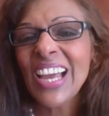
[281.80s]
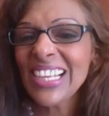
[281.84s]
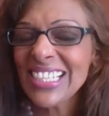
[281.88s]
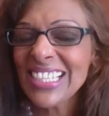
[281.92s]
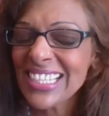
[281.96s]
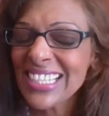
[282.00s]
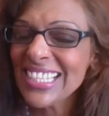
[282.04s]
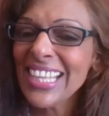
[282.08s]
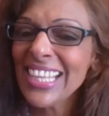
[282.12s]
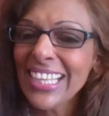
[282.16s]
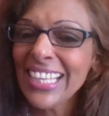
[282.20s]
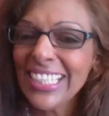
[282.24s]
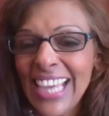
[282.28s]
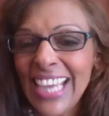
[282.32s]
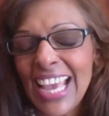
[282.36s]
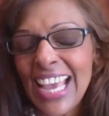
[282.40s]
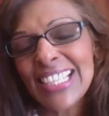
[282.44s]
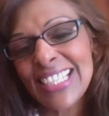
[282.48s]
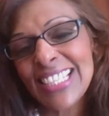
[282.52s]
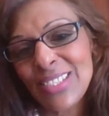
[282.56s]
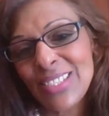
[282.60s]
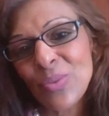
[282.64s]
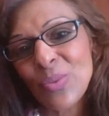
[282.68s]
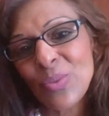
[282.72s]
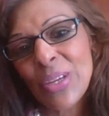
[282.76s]
likes to think,
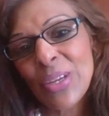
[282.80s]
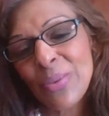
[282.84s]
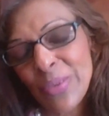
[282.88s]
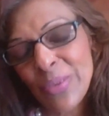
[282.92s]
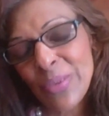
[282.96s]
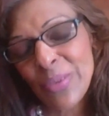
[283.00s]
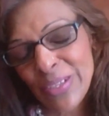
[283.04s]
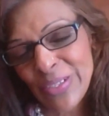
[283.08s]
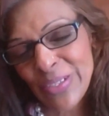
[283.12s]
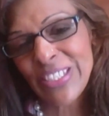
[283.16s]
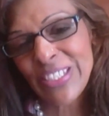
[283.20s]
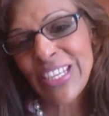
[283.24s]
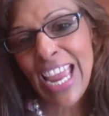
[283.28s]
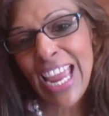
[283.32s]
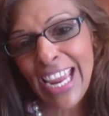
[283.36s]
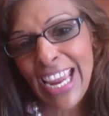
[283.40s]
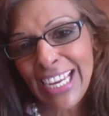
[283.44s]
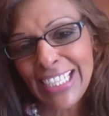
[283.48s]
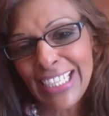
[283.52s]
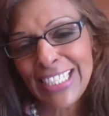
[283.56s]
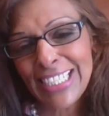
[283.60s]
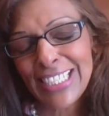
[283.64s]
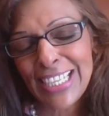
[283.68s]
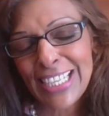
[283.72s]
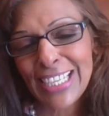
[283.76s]
yes, we will
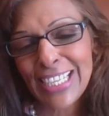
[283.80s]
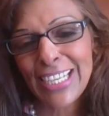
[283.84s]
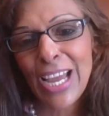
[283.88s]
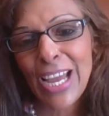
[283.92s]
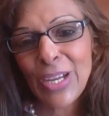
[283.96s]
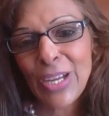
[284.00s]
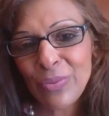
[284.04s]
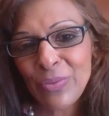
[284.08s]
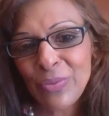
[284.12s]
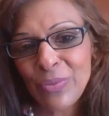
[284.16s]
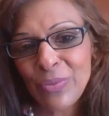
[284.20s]
change and